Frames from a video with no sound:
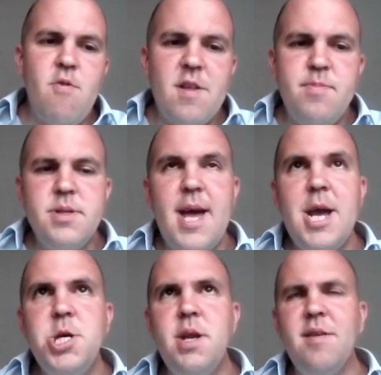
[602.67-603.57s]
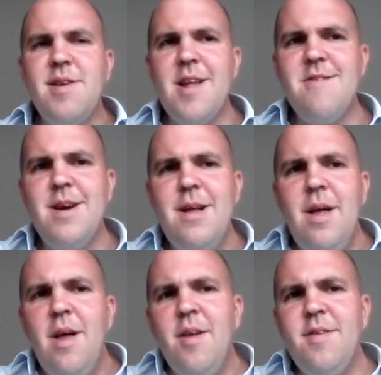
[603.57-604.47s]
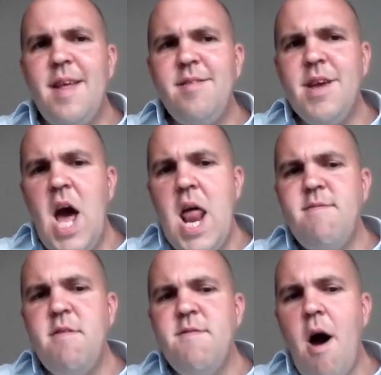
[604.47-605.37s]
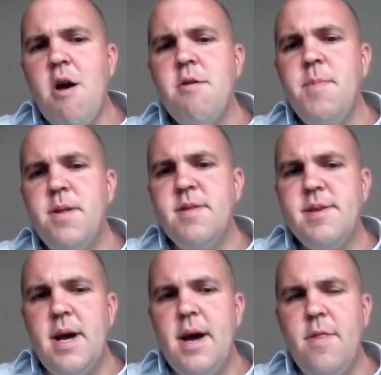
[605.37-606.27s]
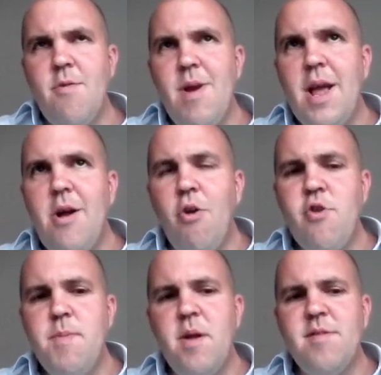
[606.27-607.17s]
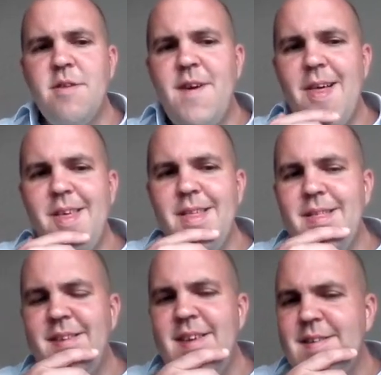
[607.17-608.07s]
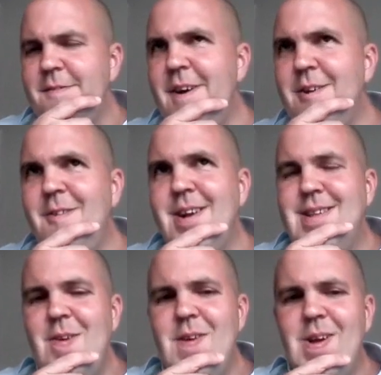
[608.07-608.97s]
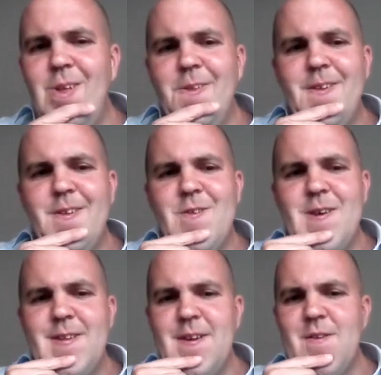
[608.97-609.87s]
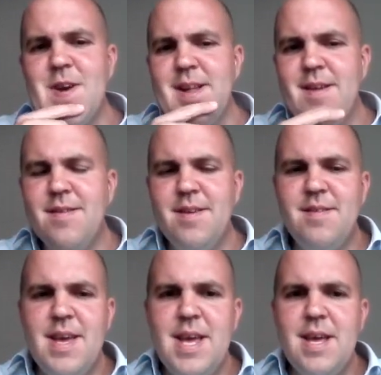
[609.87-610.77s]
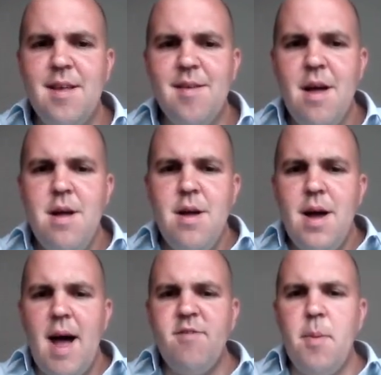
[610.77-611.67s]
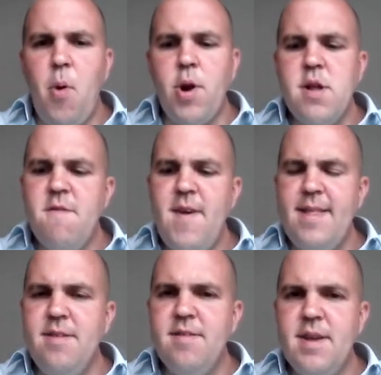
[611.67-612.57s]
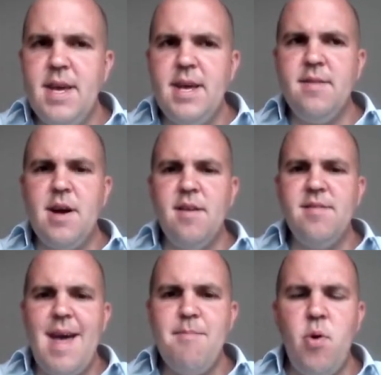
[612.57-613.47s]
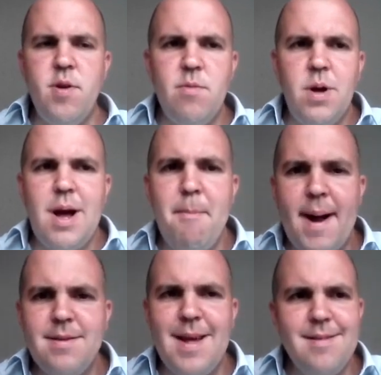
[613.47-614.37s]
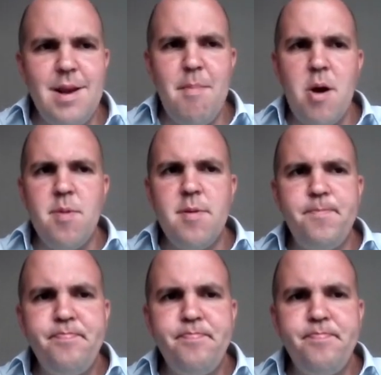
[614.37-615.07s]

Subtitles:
transportation, etc. So that's the kind of environment that really contributes to the fact that this is a very, very difficult to treat disease, as the body defends its kind of set point, and we'll come back to that in a moment.